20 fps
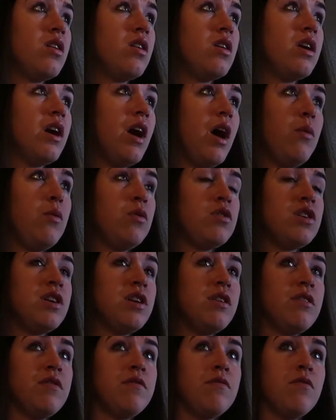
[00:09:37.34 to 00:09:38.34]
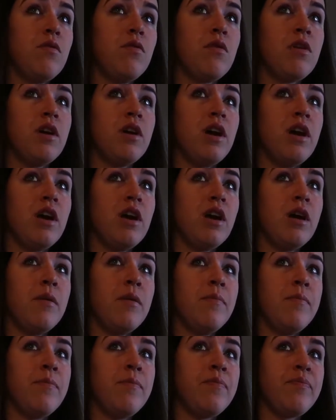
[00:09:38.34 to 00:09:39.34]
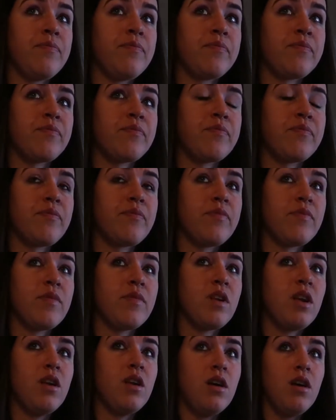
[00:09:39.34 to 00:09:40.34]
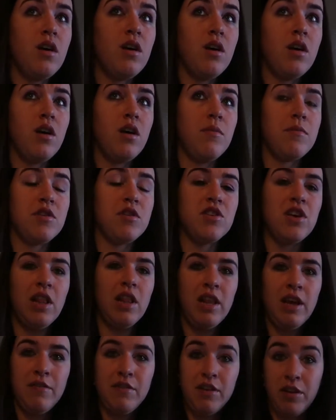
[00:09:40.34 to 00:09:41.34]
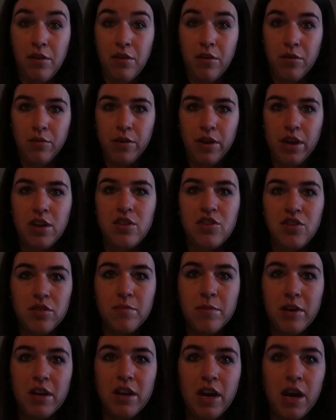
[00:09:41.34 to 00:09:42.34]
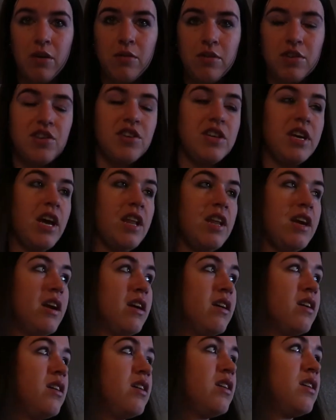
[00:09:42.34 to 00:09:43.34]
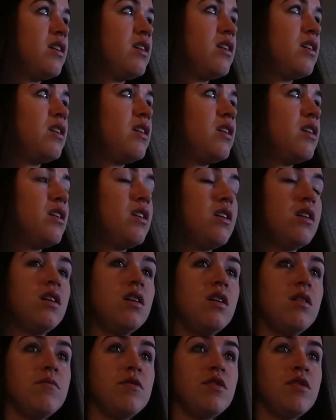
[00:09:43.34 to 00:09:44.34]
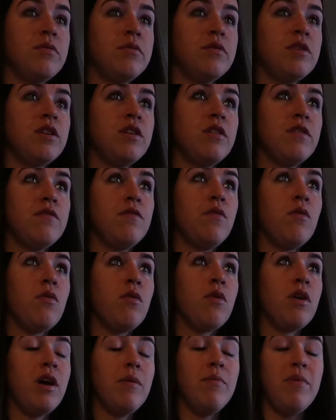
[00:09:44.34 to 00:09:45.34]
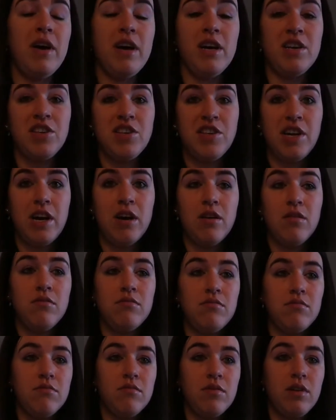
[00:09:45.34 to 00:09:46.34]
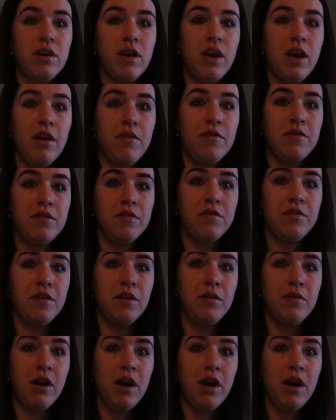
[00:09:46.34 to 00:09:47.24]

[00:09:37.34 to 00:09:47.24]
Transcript: yeah, I was here at 4 a.m., because I left at 3, it took me an hour to get here, so I was here at 4, I passed out. After a few